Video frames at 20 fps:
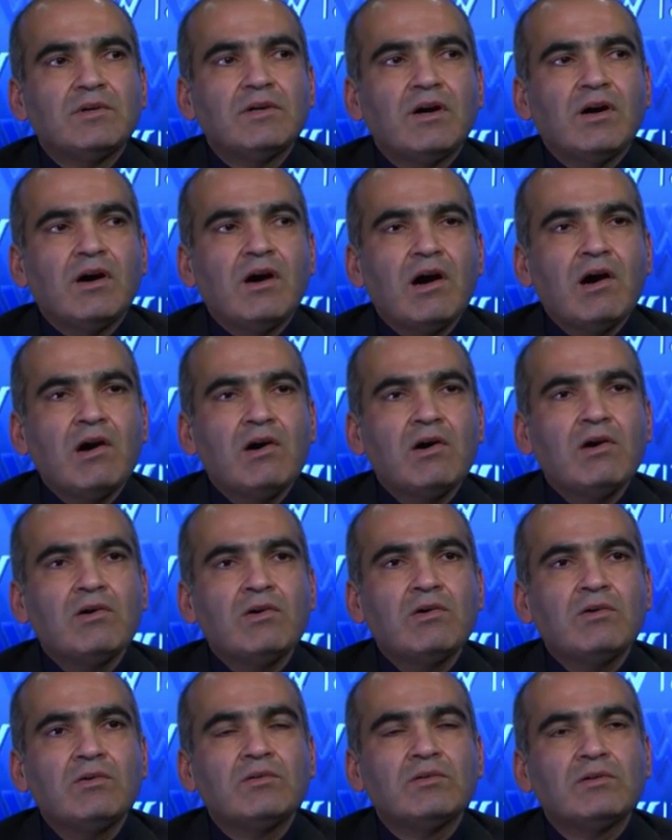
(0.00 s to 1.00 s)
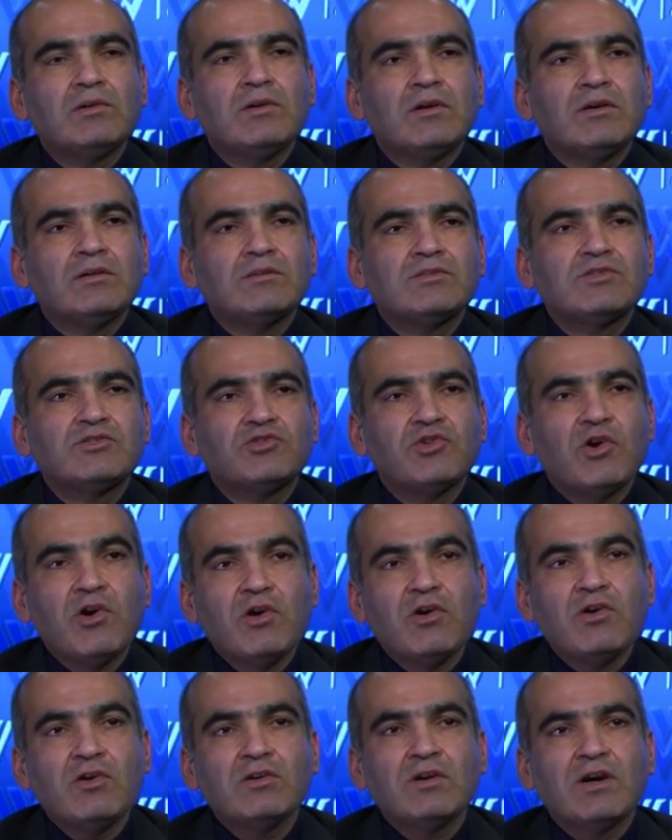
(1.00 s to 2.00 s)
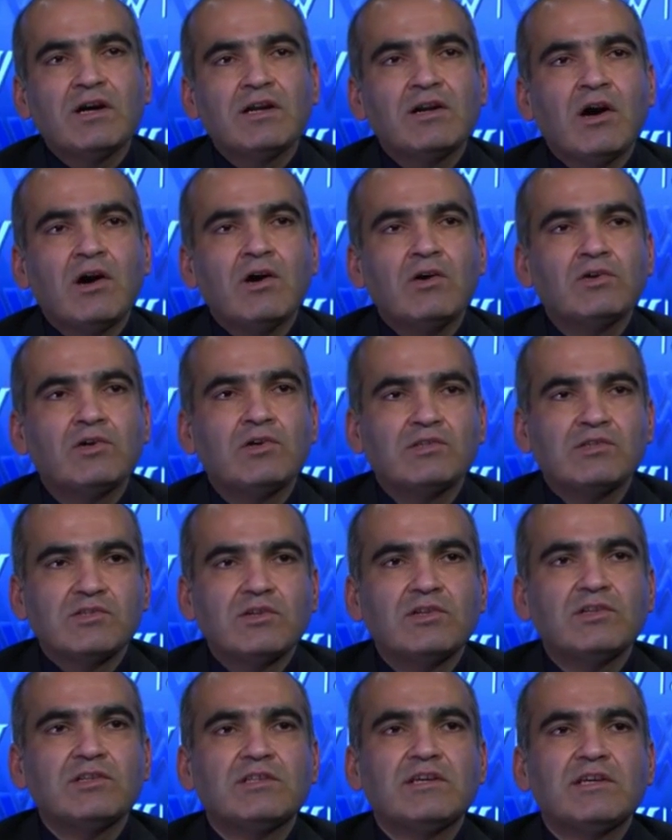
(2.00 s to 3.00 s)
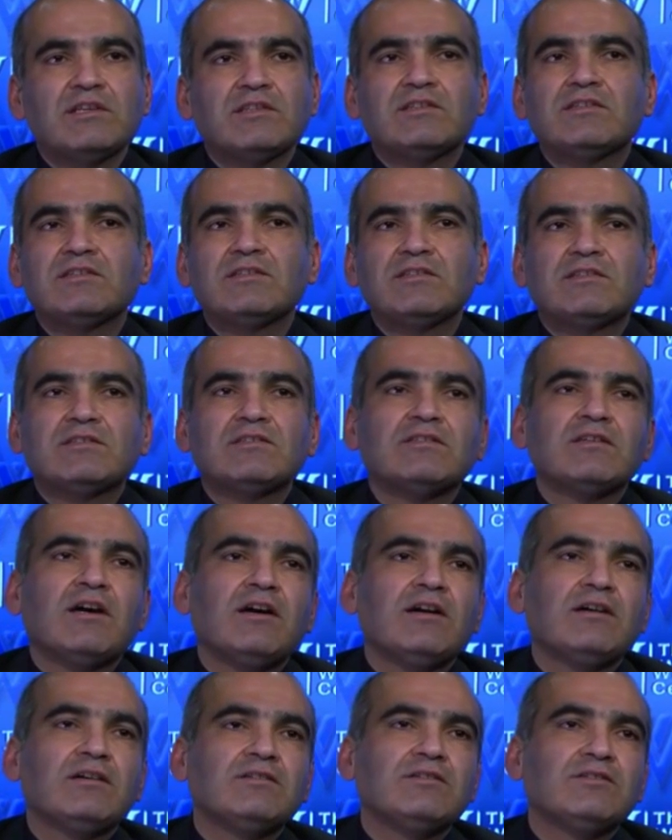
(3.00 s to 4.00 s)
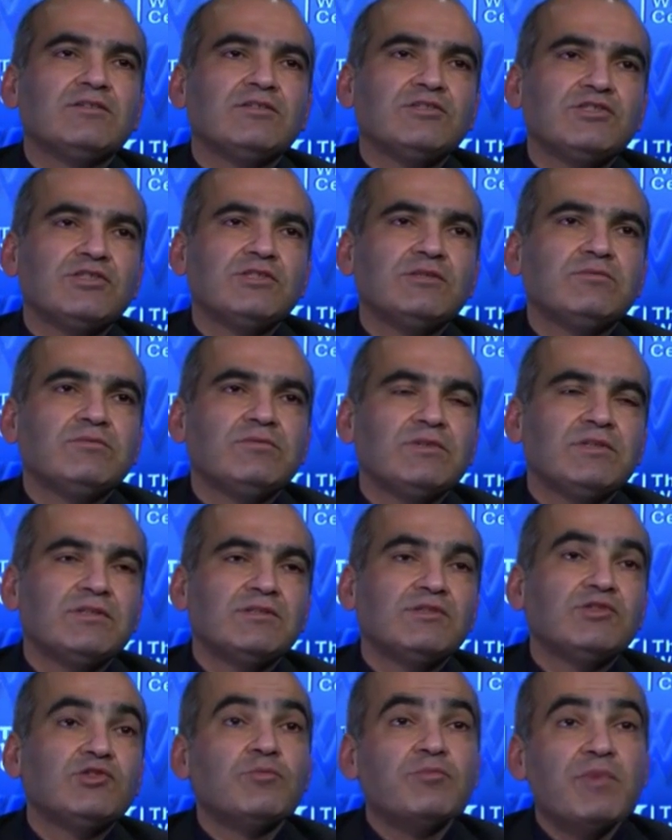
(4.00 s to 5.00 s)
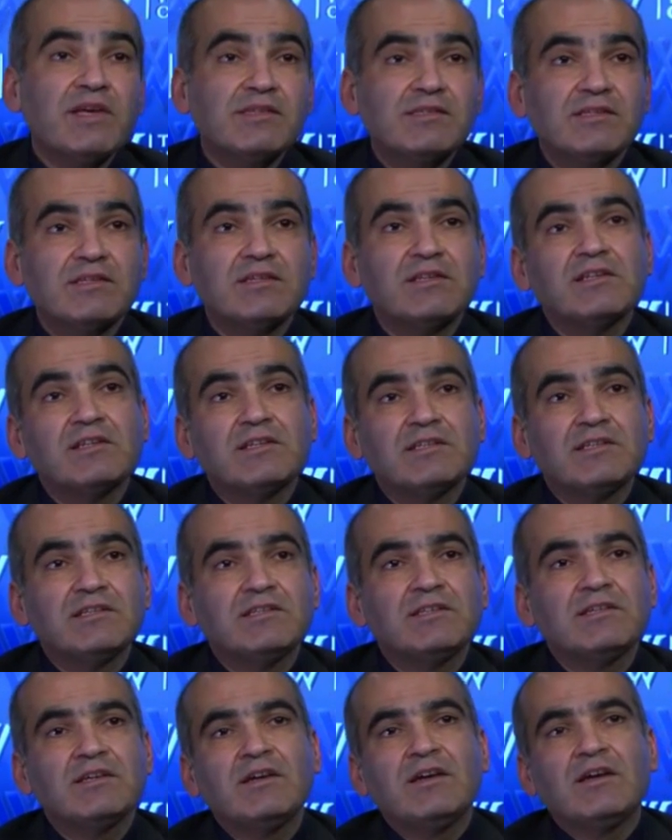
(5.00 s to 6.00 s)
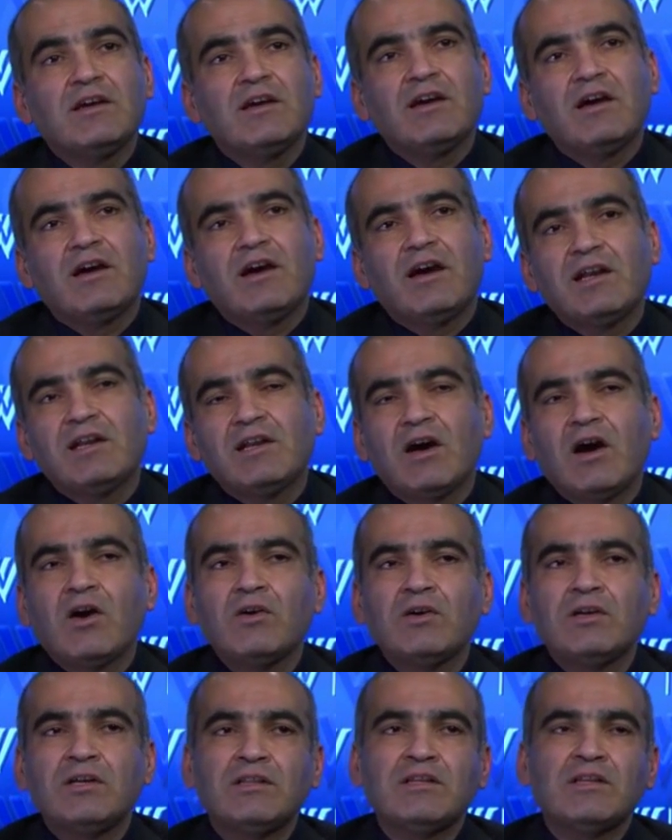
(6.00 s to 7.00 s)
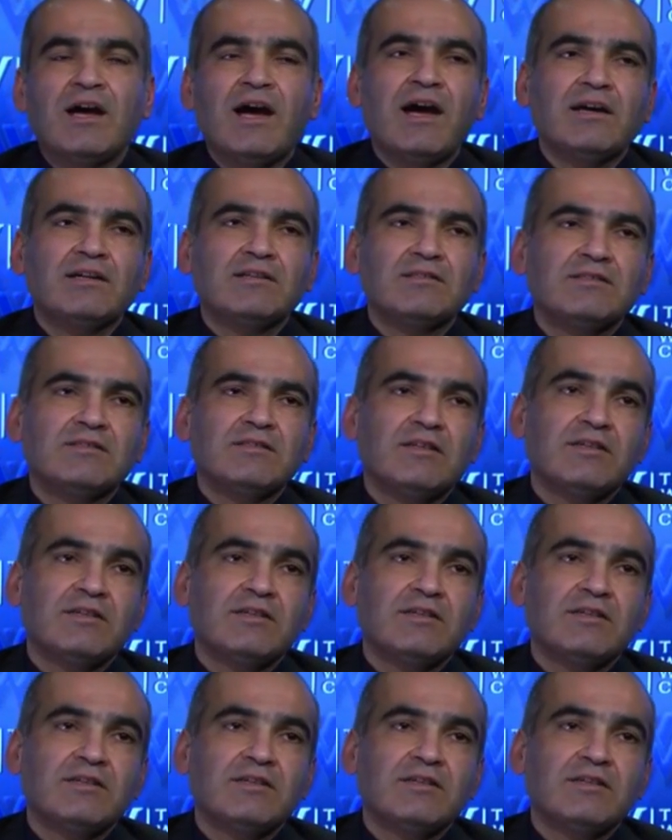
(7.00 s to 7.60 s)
how strong and how consolidated the regime feels domestically and how it acts